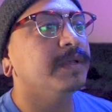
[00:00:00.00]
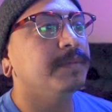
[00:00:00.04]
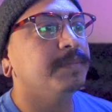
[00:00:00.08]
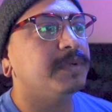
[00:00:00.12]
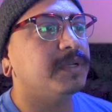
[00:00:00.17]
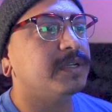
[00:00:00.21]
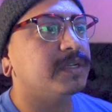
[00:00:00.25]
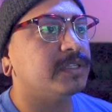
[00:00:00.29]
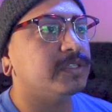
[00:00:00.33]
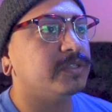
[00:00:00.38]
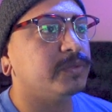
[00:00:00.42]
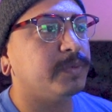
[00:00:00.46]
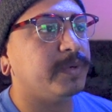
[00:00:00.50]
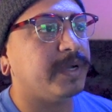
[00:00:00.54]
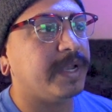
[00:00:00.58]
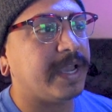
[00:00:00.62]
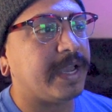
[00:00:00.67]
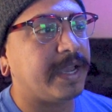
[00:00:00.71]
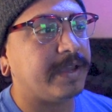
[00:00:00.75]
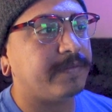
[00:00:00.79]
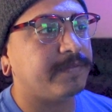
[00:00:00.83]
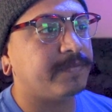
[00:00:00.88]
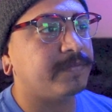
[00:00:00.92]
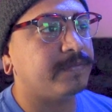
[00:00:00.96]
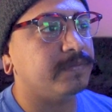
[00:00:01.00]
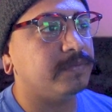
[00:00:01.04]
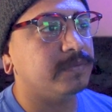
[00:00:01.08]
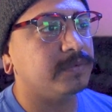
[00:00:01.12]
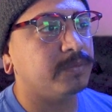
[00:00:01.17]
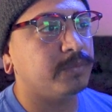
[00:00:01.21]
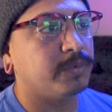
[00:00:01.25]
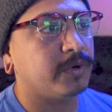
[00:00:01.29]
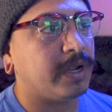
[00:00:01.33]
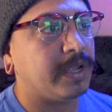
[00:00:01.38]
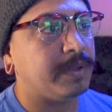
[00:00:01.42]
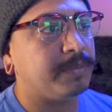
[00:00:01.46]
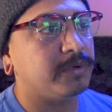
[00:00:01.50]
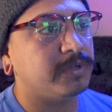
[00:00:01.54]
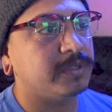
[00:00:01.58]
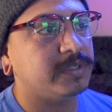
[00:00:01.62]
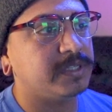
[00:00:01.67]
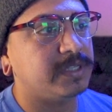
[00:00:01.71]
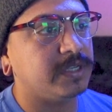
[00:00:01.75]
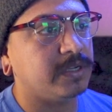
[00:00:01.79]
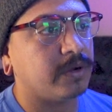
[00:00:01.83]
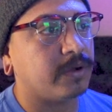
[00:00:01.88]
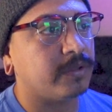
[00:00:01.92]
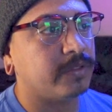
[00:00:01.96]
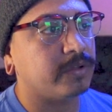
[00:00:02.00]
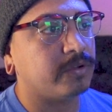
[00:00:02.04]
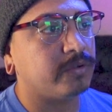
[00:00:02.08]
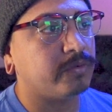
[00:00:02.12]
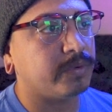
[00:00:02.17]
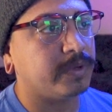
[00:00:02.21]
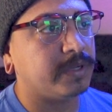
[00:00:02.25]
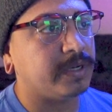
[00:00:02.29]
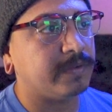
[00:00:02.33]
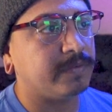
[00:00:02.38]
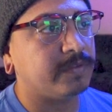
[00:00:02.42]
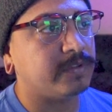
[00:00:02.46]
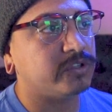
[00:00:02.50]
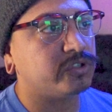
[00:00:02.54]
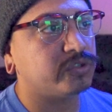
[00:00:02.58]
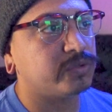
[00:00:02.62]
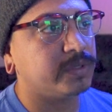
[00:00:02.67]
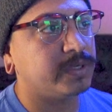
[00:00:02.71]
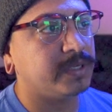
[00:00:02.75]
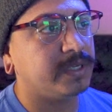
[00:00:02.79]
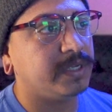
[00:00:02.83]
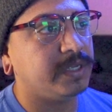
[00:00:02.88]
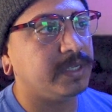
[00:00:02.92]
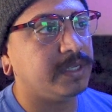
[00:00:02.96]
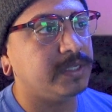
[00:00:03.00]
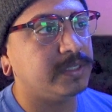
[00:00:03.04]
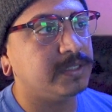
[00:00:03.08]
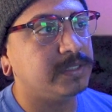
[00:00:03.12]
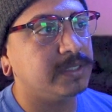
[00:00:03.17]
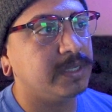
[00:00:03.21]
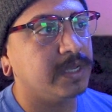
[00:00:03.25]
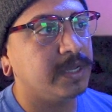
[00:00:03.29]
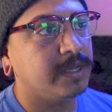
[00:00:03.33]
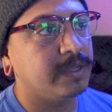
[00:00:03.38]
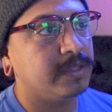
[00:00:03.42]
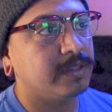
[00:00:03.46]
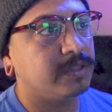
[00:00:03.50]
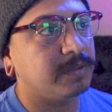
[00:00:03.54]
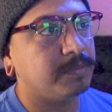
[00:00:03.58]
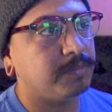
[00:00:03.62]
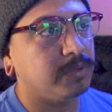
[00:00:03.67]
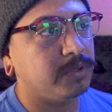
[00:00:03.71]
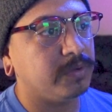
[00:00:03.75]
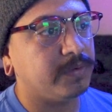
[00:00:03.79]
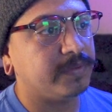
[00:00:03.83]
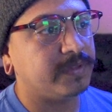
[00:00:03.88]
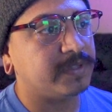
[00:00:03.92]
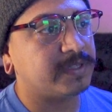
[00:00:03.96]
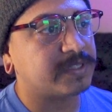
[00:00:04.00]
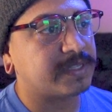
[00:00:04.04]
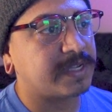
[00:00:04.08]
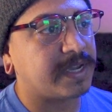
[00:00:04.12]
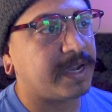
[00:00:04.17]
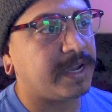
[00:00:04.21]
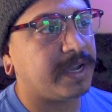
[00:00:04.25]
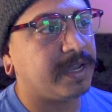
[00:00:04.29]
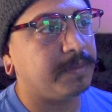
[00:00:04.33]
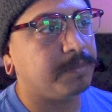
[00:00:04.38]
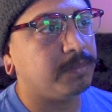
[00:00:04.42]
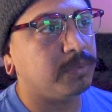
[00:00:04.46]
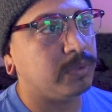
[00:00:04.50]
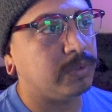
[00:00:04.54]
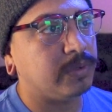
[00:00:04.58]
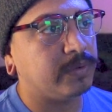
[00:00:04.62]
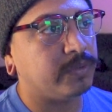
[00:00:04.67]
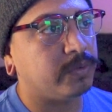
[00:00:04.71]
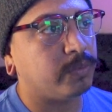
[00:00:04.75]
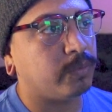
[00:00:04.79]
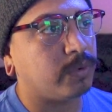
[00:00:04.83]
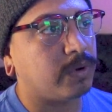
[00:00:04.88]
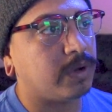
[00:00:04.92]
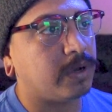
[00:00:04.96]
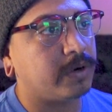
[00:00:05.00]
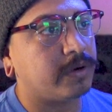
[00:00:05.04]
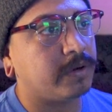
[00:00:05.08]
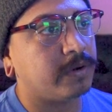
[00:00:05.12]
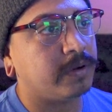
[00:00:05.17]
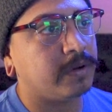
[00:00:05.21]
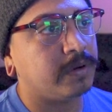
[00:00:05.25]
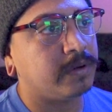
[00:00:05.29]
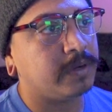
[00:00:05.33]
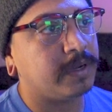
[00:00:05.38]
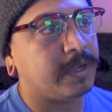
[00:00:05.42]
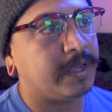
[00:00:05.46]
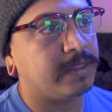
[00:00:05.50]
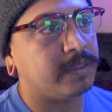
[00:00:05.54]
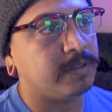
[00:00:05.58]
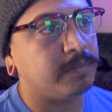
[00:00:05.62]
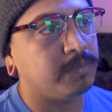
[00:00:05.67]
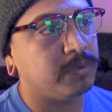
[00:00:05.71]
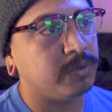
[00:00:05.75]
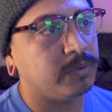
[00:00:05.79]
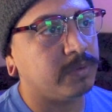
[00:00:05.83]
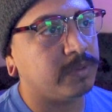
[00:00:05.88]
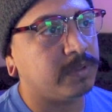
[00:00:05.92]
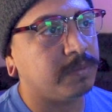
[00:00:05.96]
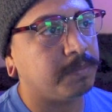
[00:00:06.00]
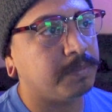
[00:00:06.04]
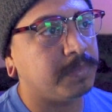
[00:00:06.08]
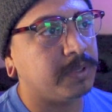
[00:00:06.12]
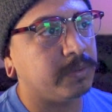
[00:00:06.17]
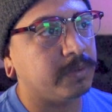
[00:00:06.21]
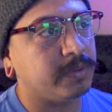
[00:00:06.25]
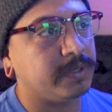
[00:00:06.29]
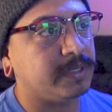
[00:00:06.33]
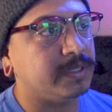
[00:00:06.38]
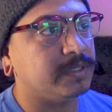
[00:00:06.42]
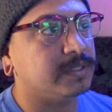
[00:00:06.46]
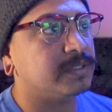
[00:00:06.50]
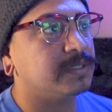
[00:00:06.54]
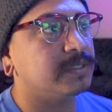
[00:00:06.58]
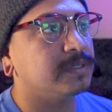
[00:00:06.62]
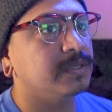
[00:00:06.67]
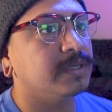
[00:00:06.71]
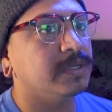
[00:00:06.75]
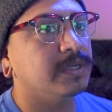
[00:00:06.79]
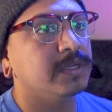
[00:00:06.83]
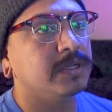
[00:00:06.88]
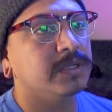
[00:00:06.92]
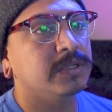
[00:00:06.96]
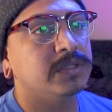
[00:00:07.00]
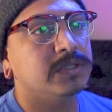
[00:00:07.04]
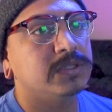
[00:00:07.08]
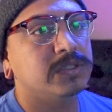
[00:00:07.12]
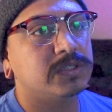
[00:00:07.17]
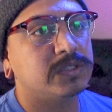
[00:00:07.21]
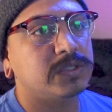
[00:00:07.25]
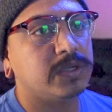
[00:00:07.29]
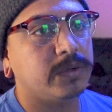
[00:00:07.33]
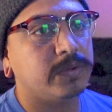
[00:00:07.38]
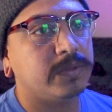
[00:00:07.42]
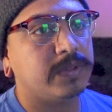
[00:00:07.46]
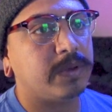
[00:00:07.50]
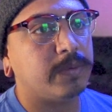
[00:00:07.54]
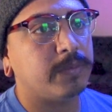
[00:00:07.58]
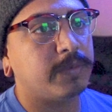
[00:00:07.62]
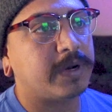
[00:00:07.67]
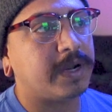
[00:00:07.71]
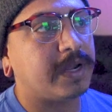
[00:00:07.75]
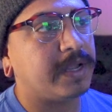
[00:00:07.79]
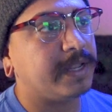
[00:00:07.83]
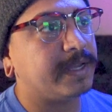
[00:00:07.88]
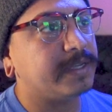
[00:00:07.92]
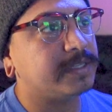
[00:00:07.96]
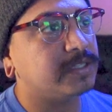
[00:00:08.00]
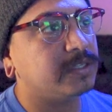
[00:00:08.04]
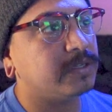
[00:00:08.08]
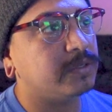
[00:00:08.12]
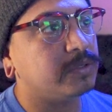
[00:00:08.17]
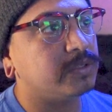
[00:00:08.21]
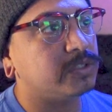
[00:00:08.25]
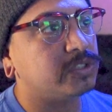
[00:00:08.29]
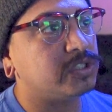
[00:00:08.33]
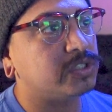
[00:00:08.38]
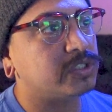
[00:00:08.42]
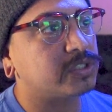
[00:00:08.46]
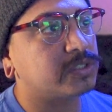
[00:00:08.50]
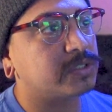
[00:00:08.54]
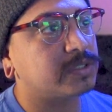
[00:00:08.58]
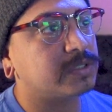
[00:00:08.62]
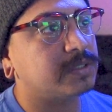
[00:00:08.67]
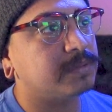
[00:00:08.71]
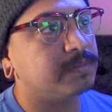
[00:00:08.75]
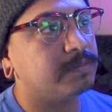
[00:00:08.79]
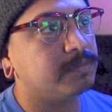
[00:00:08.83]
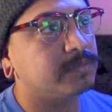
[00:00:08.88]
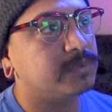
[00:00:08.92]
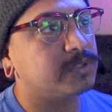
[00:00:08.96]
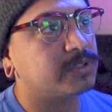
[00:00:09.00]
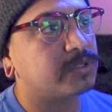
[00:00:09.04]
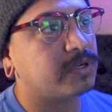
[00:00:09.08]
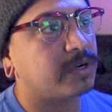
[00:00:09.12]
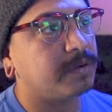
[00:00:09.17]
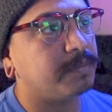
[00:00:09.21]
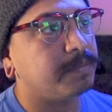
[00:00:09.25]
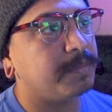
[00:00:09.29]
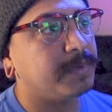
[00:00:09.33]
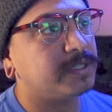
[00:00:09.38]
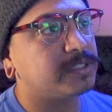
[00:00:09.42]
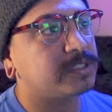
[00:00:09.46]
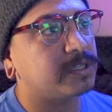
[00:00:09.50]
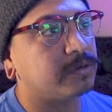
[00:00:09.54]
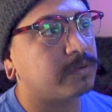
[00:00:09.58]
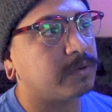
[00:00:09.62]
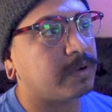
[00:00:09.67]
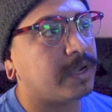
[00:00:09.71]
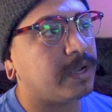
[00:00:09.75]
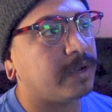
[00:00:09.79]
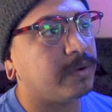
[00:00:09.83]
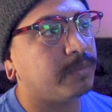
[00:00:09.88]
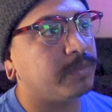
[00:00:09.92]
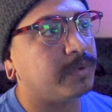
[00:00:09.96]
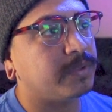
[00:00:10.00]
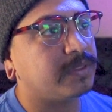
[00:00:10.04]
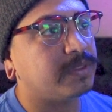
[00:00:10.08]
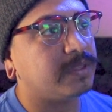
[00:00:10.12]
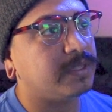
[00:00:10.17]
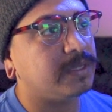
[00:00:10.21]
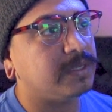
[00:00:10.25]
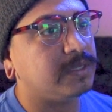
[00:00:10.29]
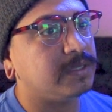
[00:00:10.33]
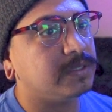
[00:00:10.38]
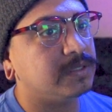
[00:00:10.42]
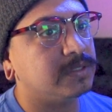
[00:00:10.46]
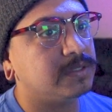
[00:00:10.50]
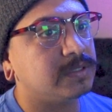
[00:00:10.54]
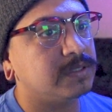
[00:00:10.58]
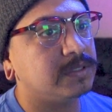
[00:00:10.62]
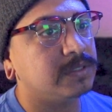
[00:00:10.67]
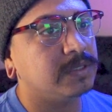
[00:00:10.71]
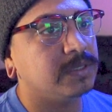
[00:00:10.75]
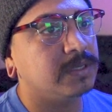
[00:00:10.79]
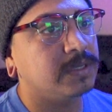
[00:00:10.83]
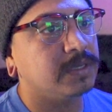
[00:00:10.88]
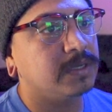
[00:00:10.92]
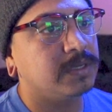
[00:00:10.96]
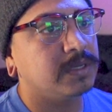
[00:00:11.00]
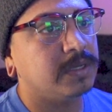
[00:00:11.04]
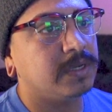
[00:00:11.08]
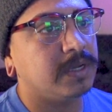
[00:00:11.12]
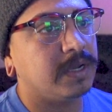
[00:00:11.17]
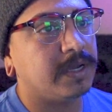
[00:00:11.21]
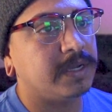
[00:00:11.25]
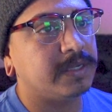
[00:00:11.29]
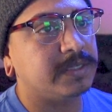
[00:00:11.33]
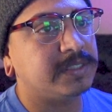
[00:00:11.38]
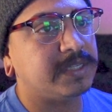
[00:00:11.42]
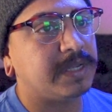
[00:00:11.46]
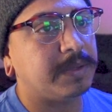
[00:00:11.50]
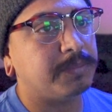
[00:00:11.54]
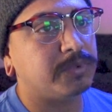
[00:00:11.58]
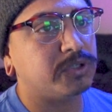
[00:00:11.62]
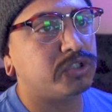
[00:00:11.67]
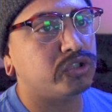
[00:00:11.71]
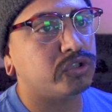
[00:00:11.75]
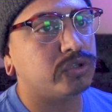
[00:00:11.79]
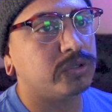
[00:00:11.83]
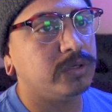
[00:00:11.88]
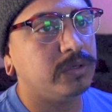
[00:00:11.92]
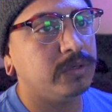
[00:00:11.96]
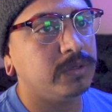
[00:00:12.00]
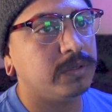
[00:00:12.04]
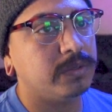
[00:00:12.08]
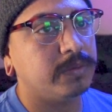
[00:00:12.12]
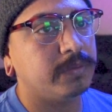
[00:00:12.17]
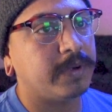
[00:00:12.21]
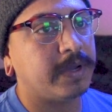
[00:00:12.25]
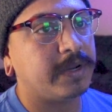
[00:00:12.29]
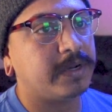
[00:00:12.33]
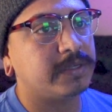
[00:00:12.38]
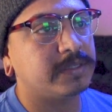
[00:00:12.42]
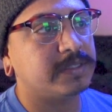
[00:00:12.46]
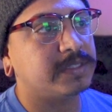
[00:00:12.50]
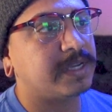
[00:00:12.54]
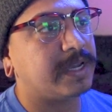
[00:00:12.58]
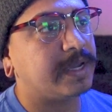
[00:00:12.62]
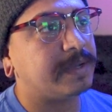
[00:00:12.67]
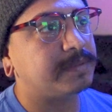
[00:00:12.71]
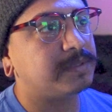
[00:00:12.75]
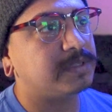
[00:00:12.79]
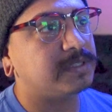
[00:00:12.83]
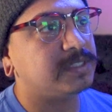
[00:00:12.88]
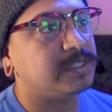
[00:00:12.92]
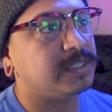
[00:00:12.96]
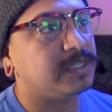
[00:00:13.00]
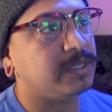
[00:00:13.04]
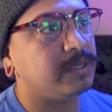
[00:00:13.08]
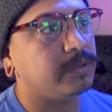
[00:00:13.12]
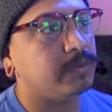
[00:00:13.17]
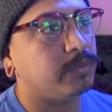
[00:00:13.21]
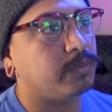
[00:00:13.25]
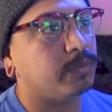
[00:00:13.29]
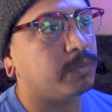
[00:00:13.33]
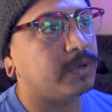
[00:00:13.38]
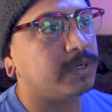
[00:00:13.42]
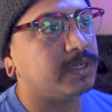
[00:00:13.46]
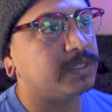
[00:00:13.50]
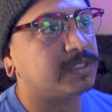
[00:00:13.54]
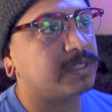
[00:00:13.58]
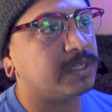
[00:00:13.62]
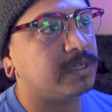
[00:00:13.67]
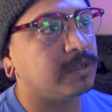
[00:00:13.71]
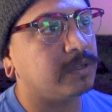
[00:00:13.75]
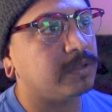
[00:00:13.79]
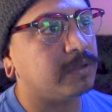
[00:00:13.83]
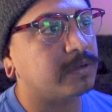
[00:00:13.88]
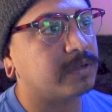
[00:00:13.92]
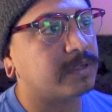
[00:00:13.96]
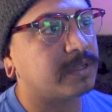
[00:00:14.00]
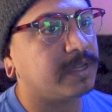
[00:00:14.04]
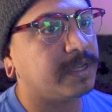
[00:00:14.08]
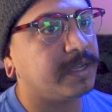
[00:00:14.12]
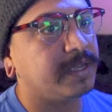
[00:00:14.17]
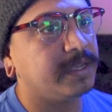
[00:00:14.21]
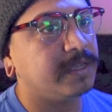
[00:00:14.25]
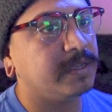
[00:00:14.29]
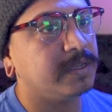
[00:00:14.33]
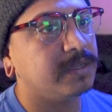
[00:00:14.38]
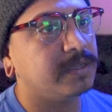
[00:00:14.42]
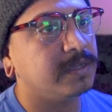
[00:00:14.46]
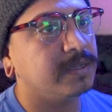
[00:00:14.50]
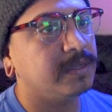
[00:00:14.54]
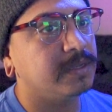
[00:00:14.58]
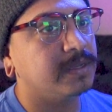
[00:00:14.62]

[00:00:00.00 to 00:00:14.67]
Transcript: because we're able to see all the green of the trees, the blue of the sky, blue of the water, and the blue of the buildings. So then what I like to do is just start messing around with these temperature right on top to see what it's going to look like.